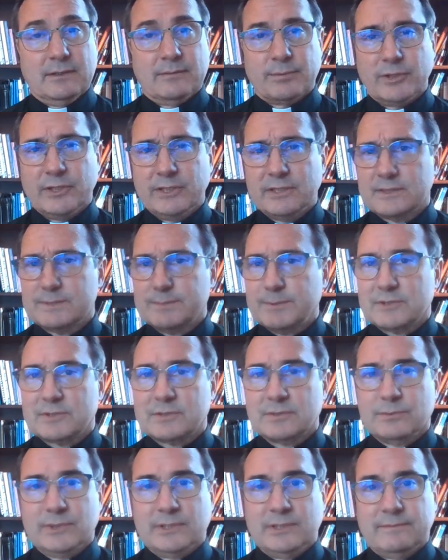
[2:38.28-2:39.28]
and pray in a
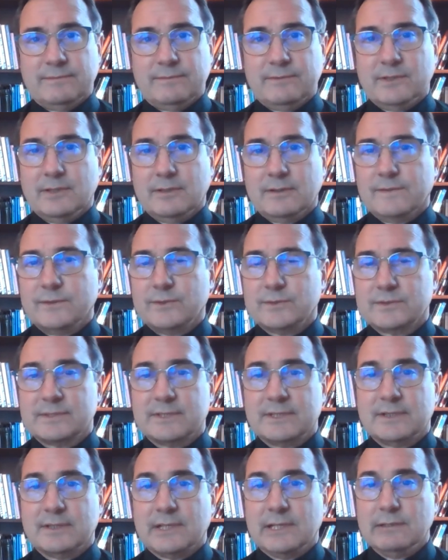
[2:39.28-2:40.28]
special way for all of those
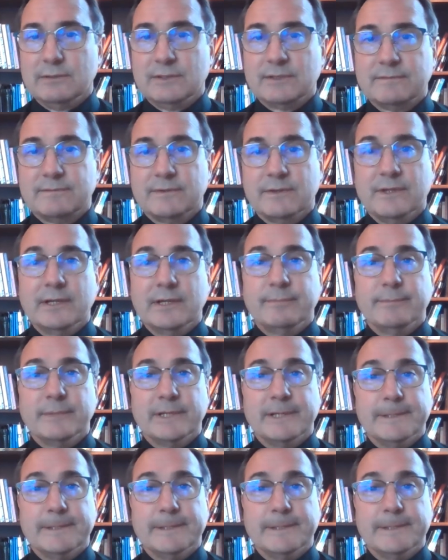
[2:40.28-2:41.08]
that are caring for them.